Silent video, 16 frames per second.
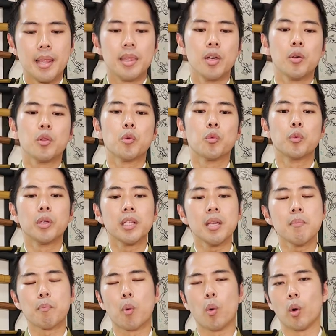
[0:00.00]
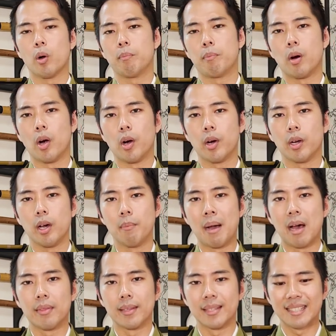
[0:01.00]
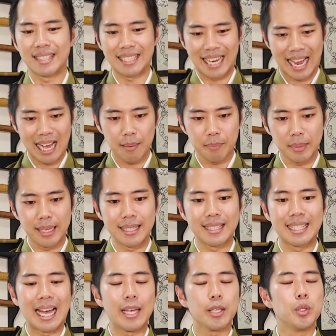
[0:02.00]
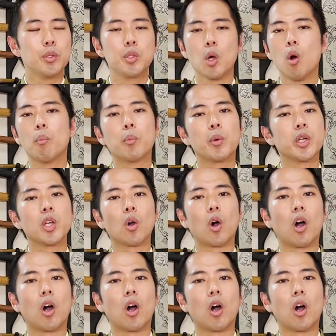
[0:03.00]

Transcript: Now, the really important part about the step is that you don't bring your